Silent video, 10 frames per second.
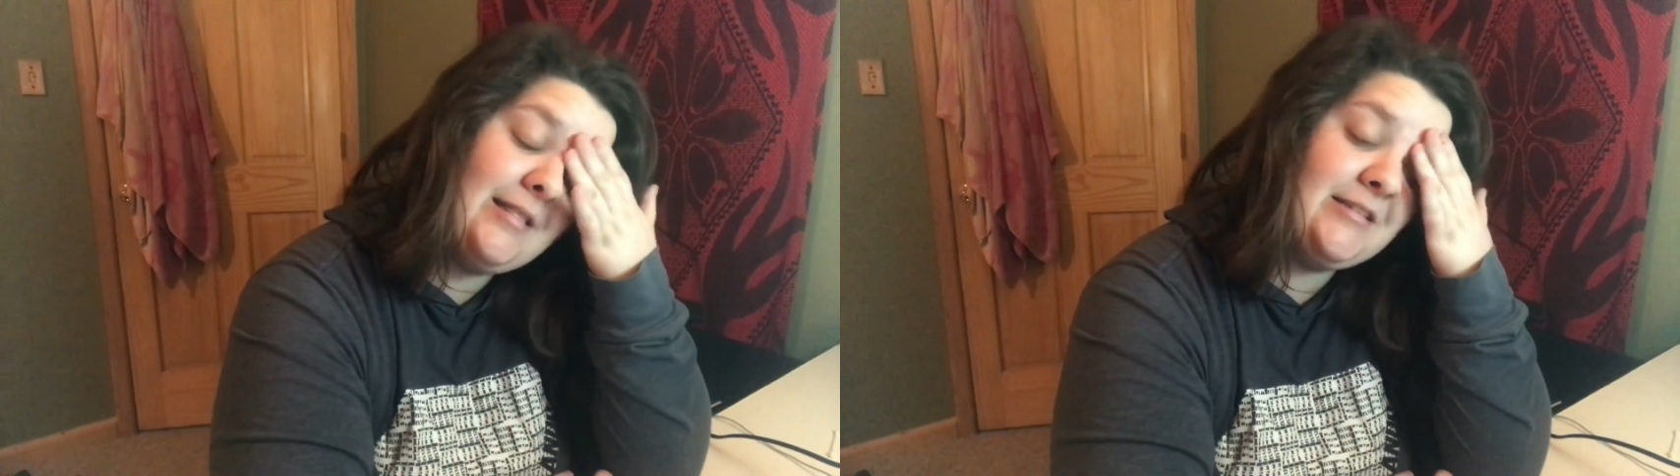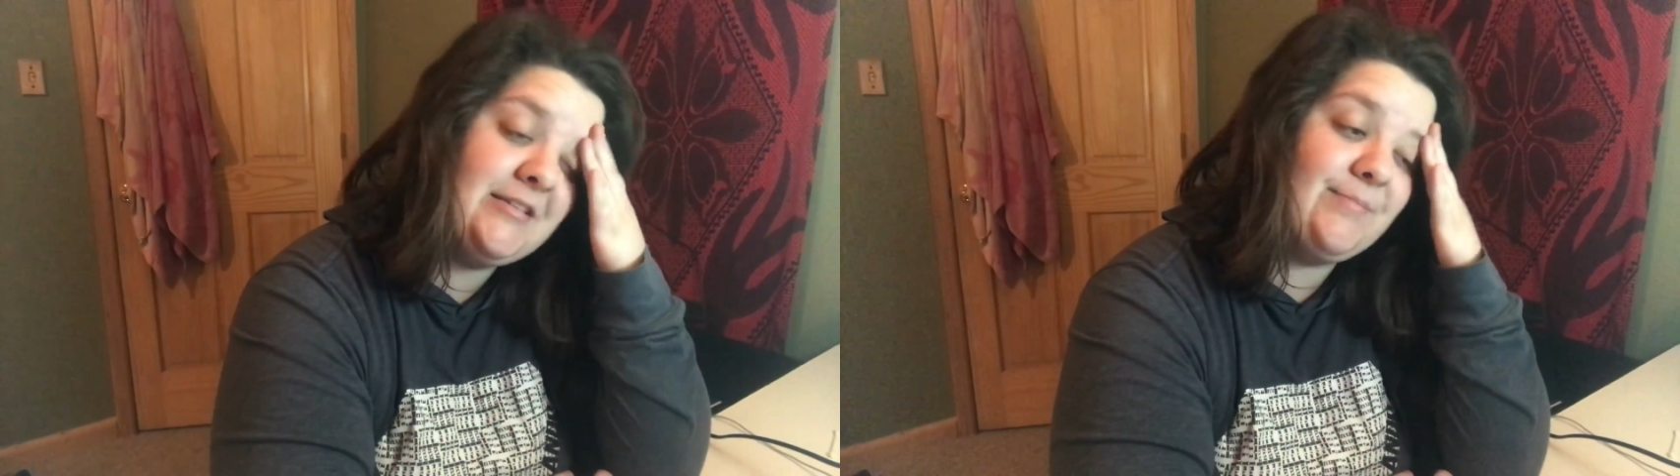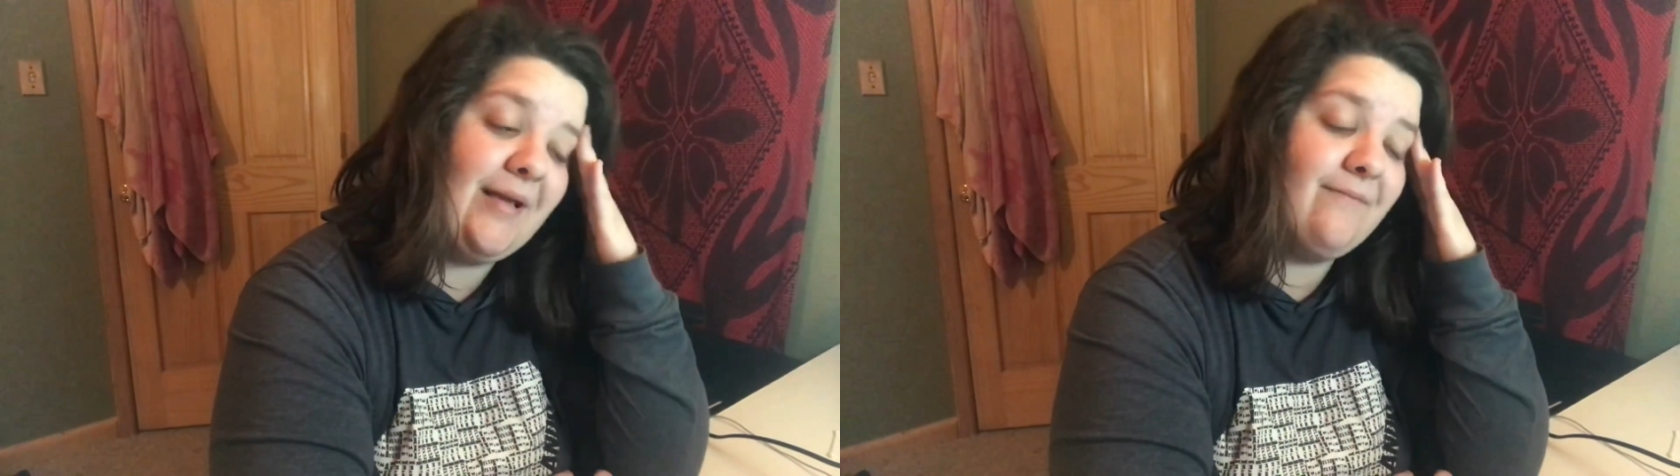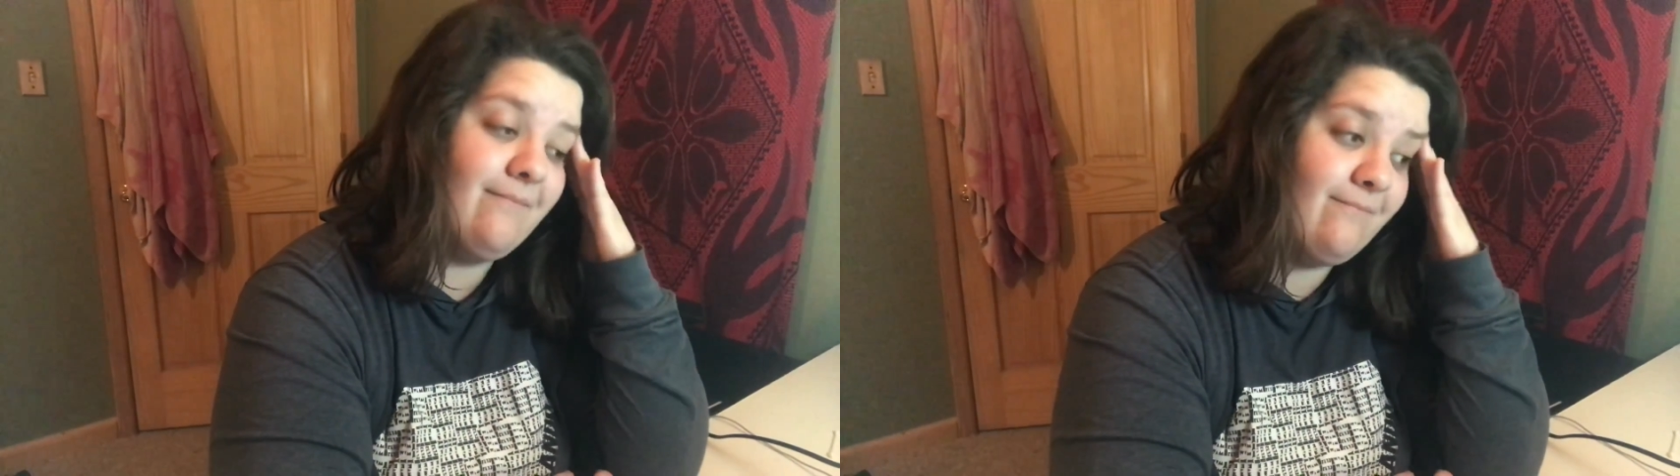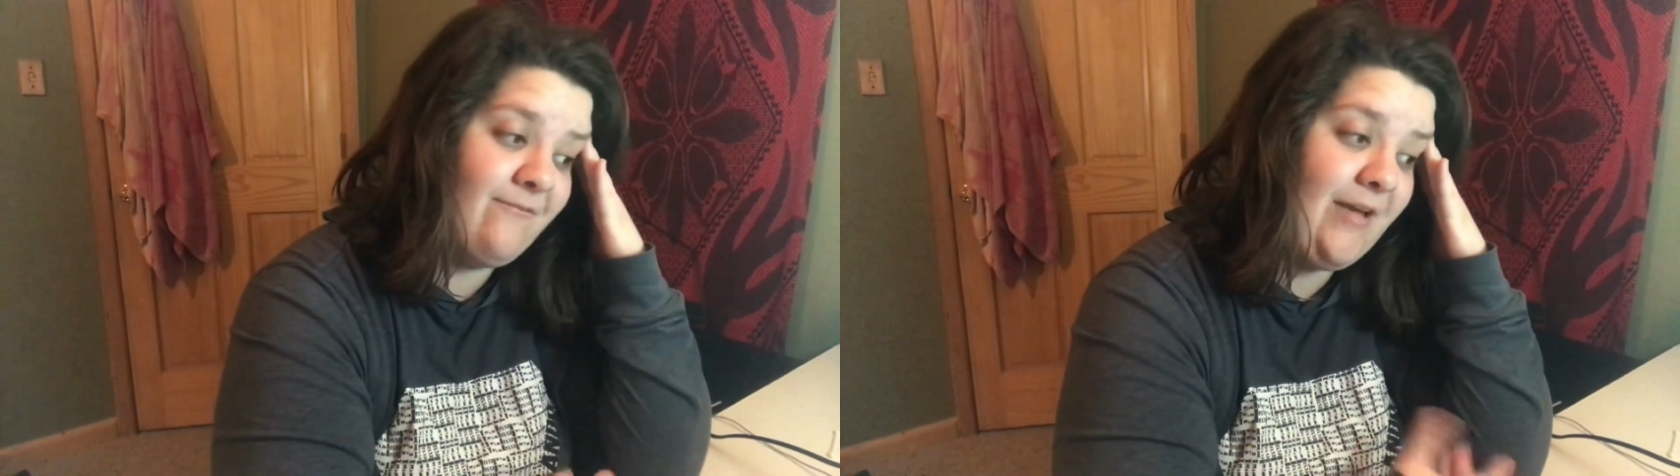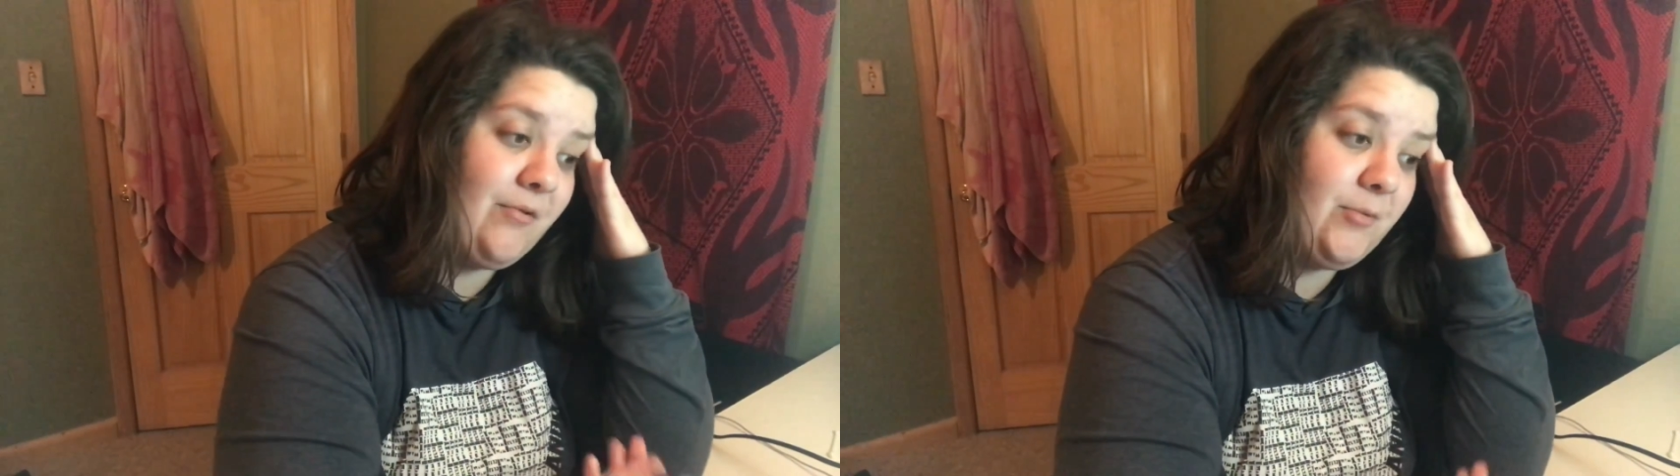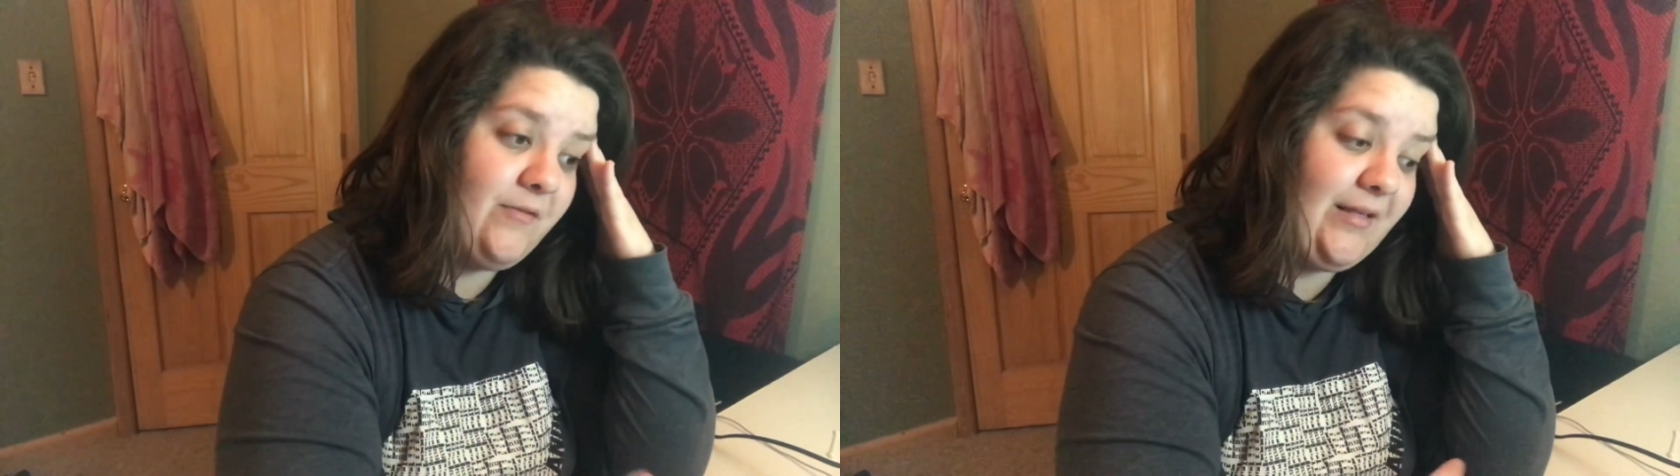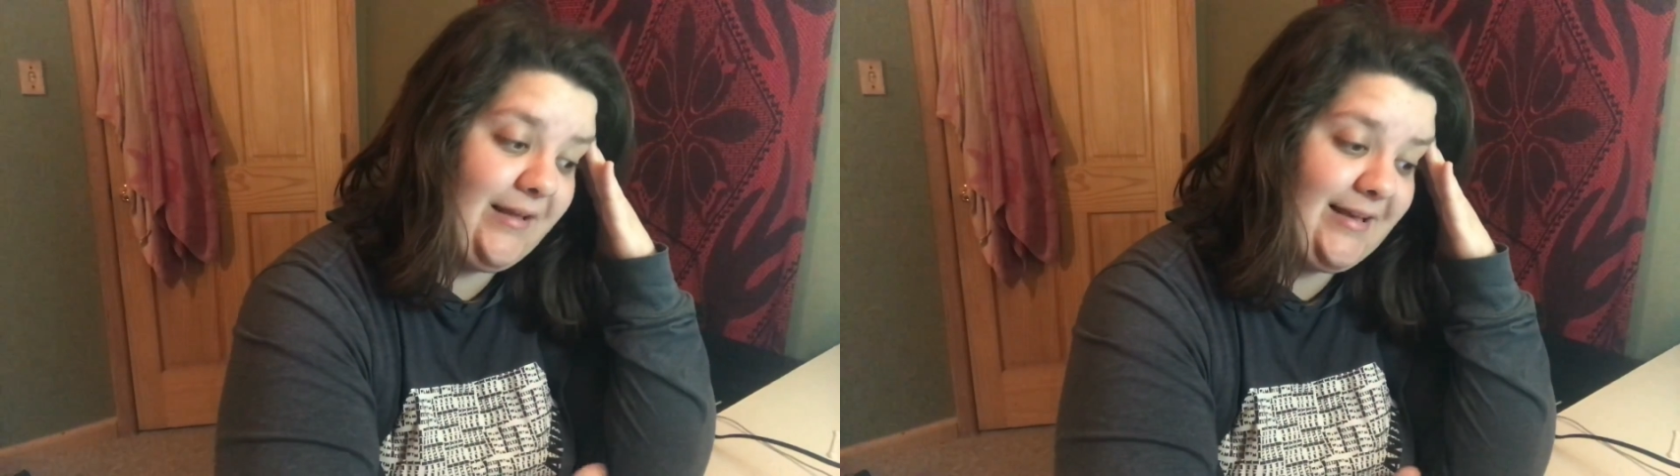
this is my favorite movie,